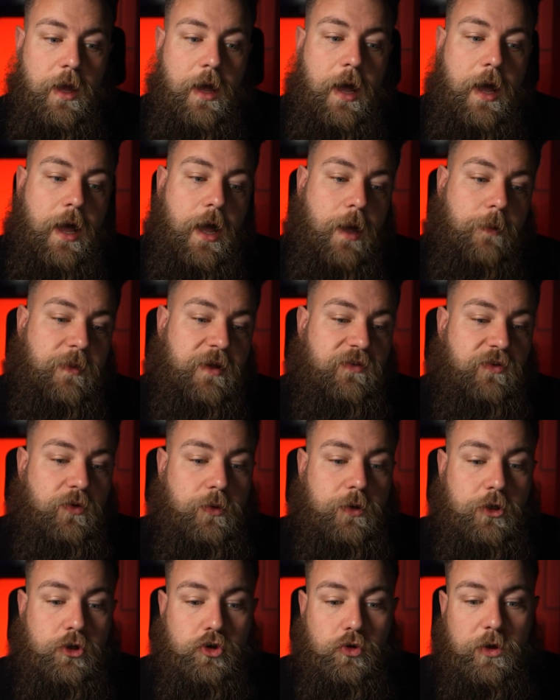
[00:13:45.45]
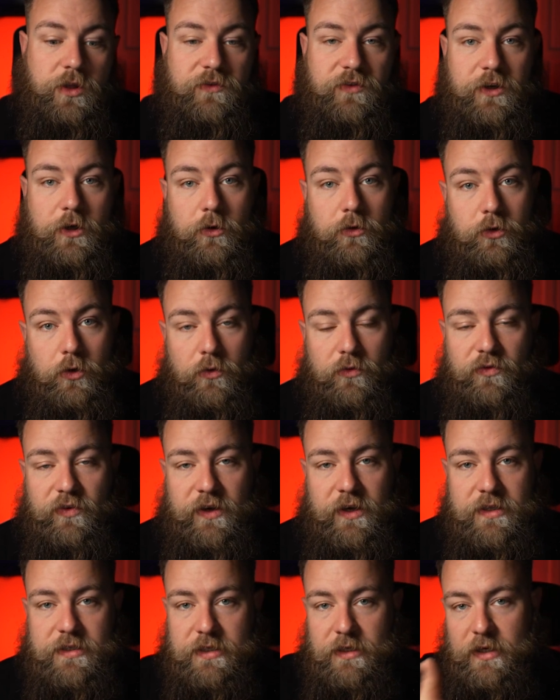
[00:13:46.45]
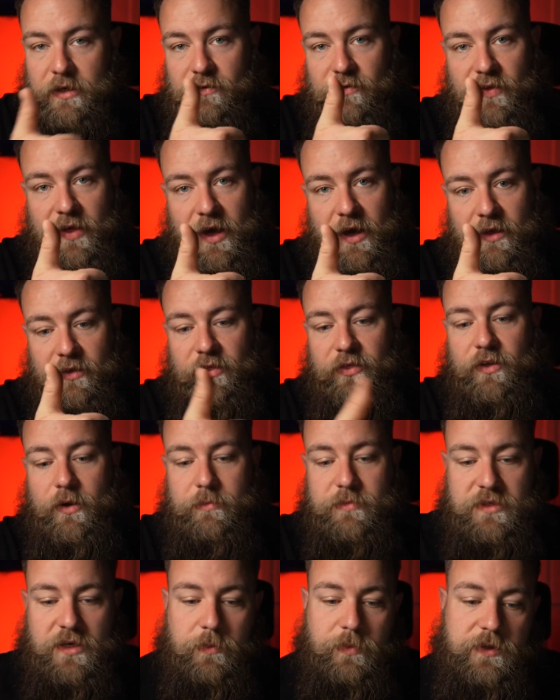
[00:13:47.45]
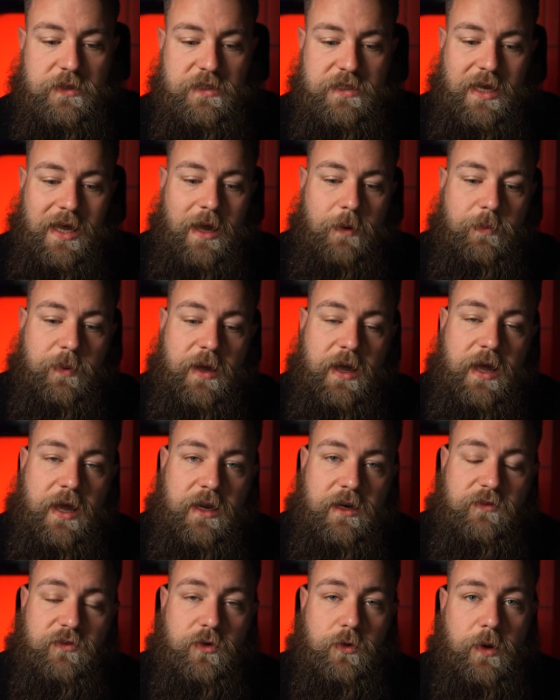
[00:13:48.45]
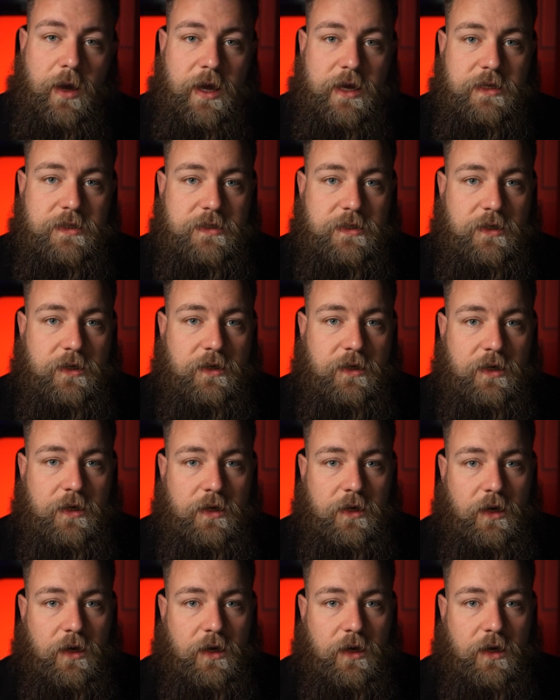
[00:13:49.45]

If you enjoy the video, don't forget to give that thumbs up a tap, and if you hate it,